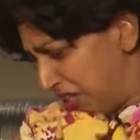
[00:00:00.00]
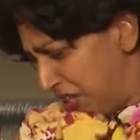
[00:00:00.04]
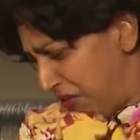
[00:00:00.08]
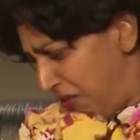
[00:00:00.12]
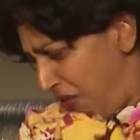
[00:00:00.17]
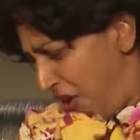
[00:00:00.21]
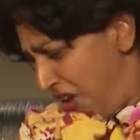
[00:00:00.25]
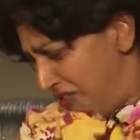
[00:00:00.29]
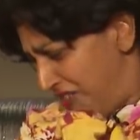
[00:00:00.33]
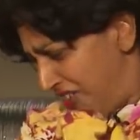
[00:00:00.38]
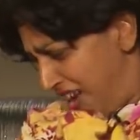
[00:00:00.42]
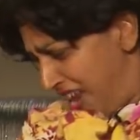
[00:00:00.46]
of
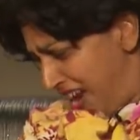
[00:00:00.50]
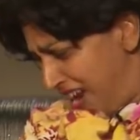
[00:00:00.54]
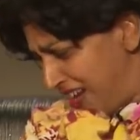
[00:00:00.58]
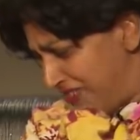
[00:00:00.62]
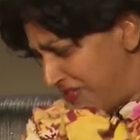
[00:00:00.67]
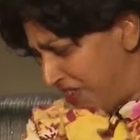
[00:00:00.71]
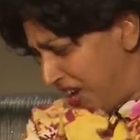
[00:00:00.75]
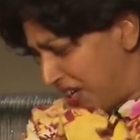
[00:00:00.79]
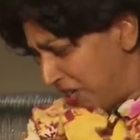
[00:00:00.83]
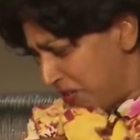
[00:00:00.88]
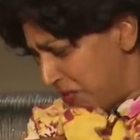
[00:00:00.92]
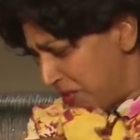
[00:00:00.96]
all,
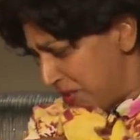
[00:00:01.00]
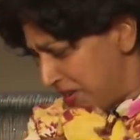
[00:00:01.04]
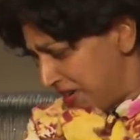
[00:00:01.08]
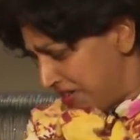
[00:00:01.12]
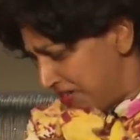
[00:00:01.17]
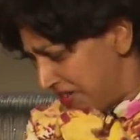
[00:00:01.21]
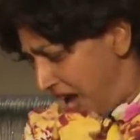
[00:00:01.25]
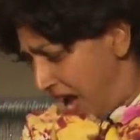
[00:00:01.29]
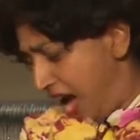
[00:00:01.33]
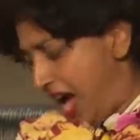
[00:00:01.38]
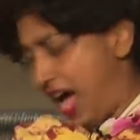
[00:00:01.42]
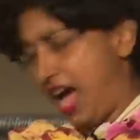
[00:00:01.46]
wait, what do you
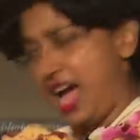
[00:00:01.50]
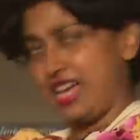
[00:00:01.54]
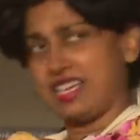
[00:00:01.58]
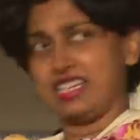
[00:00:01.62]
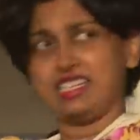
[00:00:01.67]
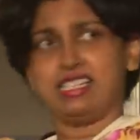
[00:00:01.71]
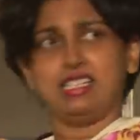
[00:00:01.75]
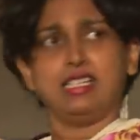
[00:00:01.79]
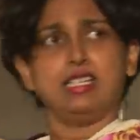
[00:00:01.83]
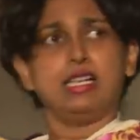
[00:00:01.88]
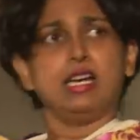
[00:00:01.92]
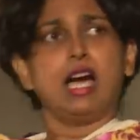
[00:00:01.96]
mean? Ah,
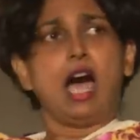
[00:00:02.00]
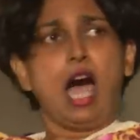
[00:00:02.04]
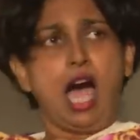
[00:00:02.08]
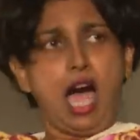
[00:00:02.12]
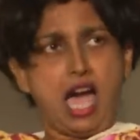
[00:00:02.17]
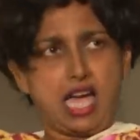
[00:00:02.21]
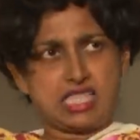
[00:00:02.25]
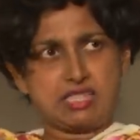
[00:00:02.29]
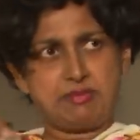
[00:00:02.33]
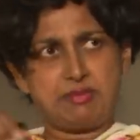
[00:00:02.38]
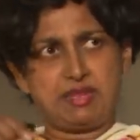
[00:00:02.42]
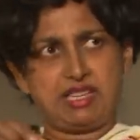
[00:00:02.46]
here,
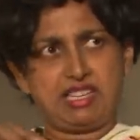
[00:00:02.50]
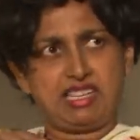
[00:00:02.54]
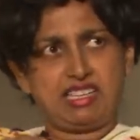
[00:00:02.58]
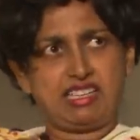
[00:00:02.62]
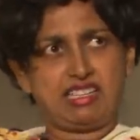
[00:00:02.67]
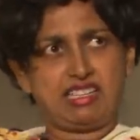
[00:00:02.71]
ask me.